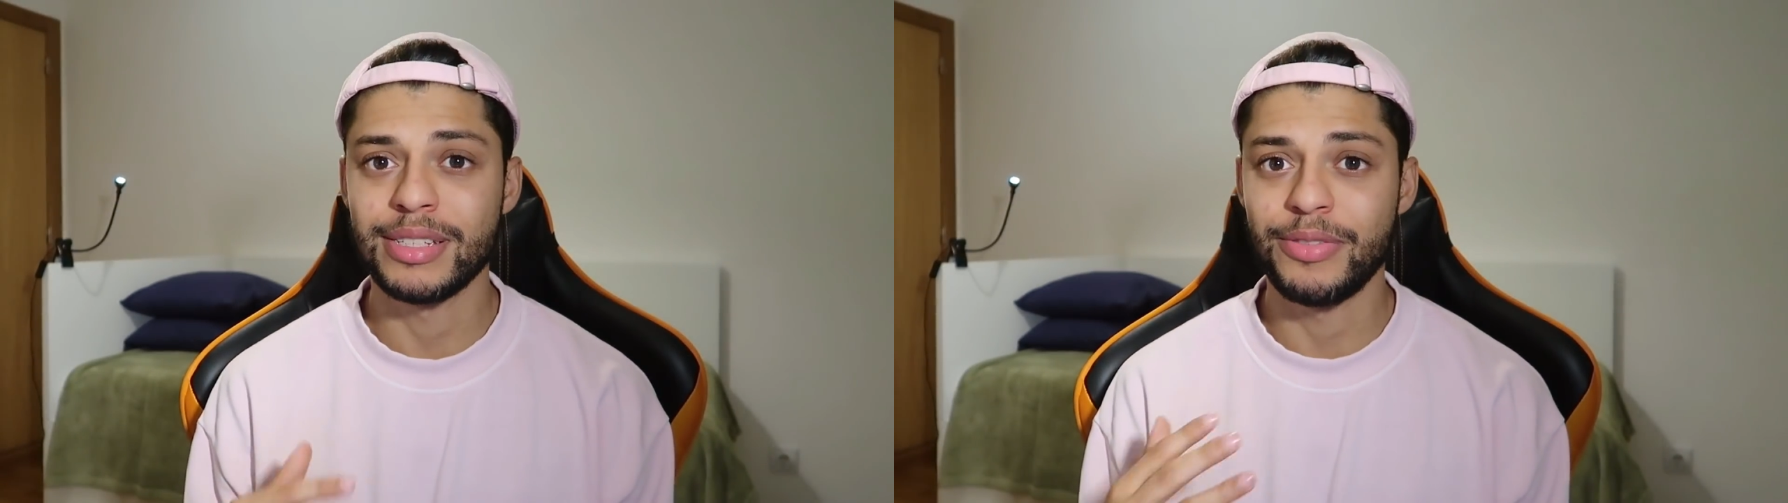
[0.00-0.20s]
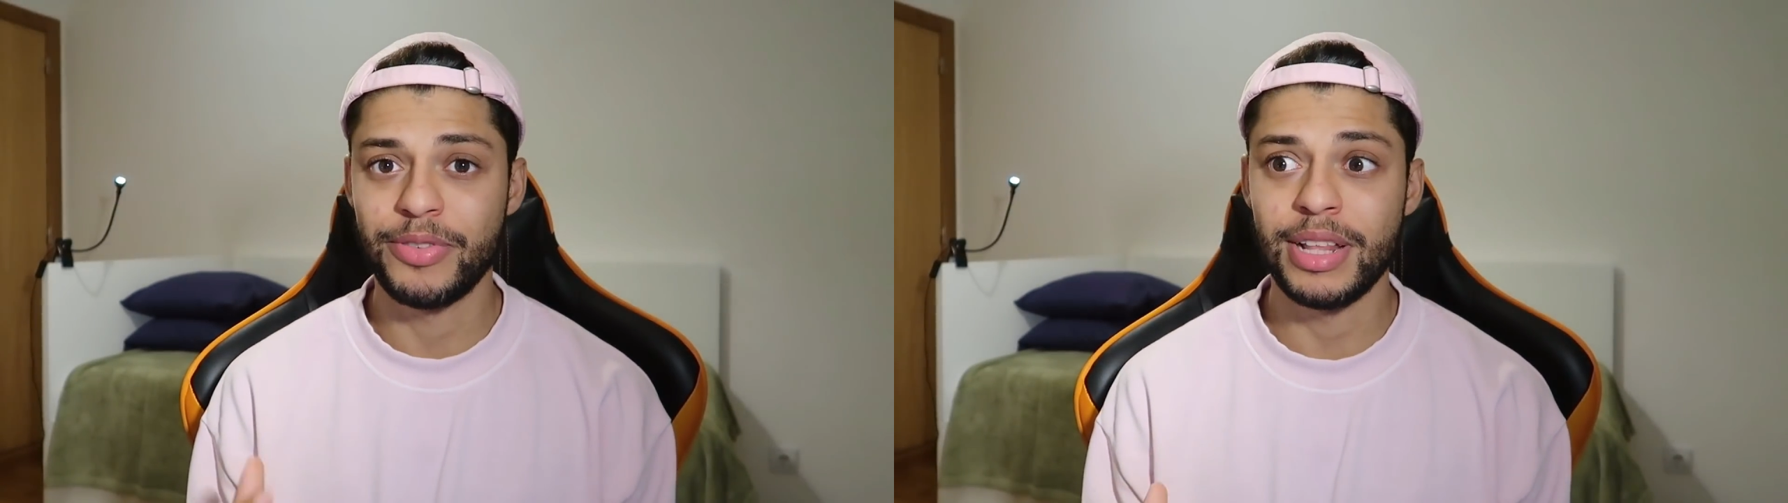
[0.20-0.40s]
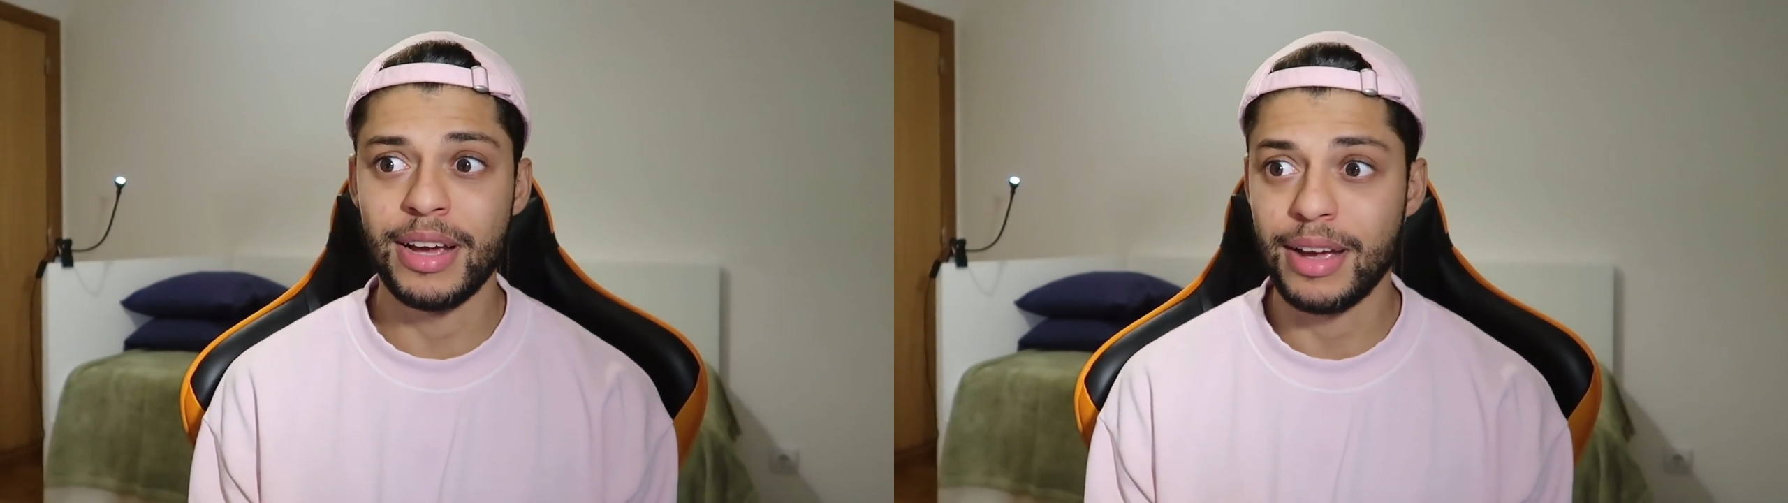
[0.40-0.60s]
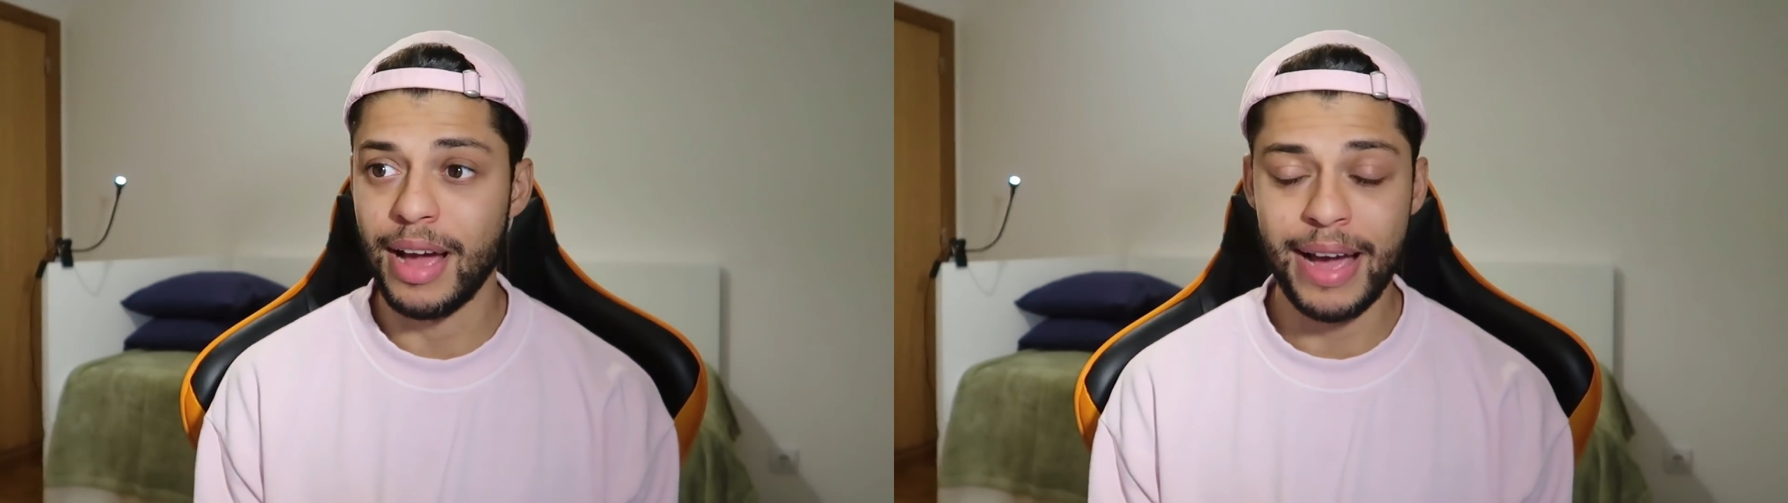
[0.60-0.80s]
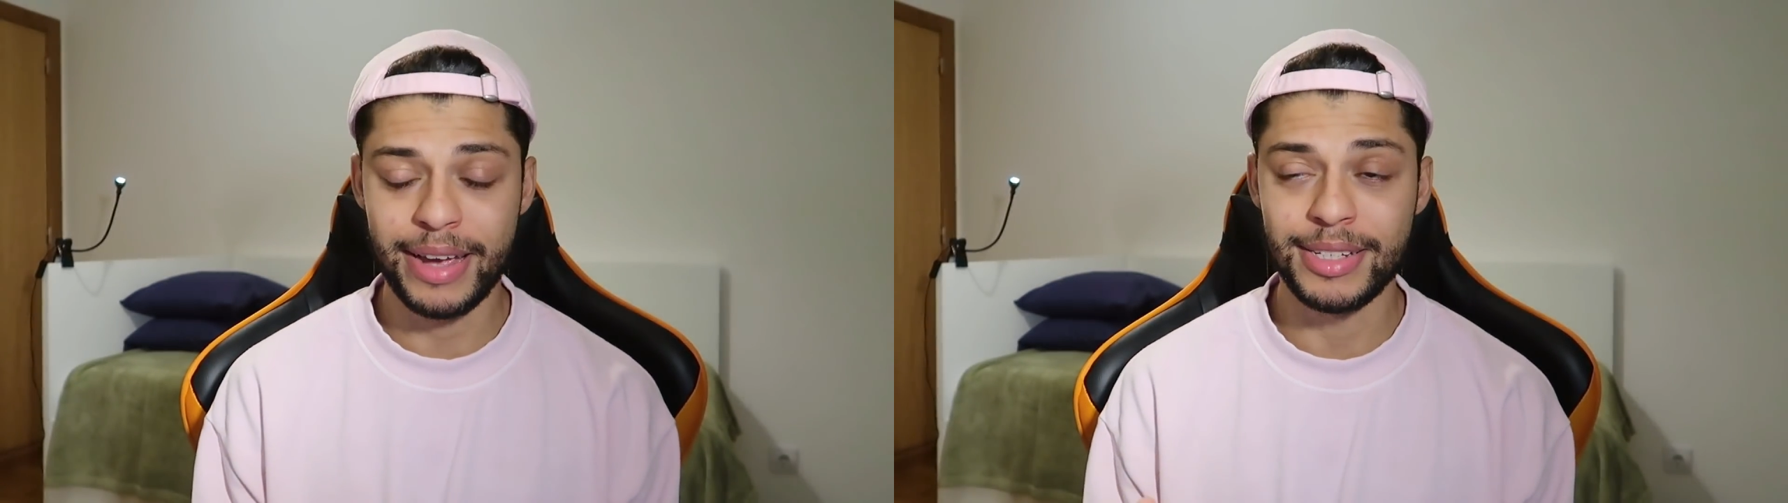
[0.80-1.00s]
because I feel like
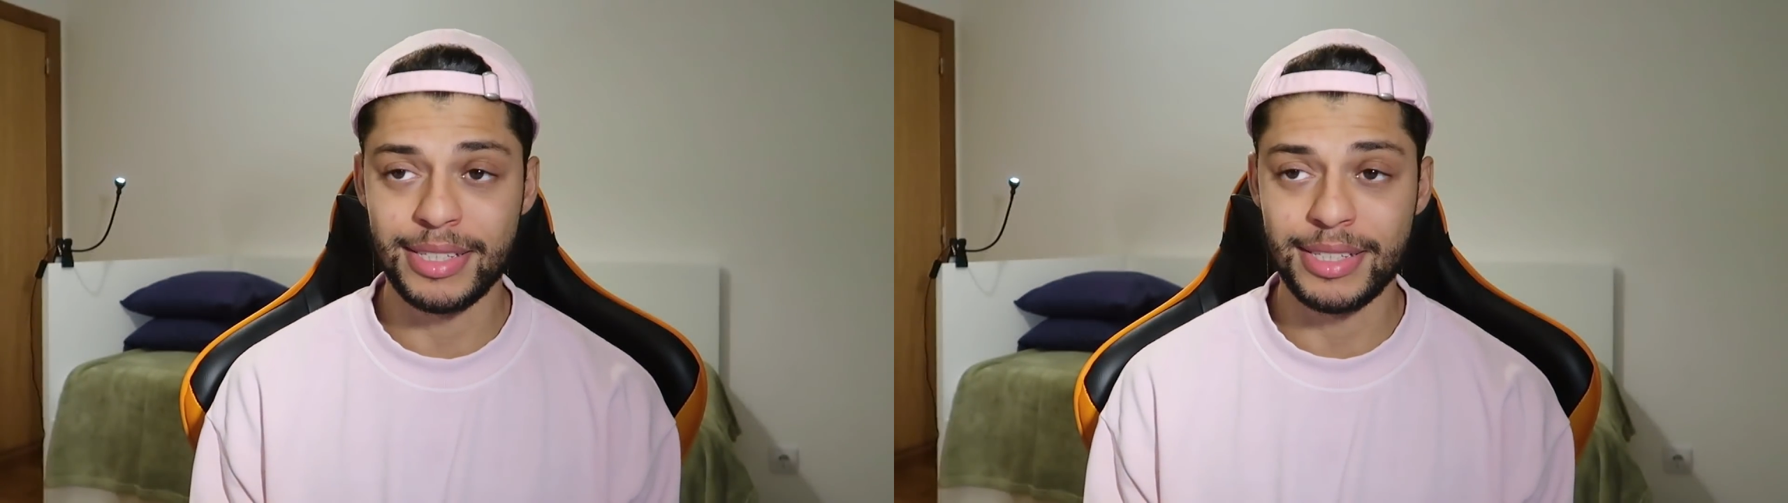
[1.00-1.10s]
I can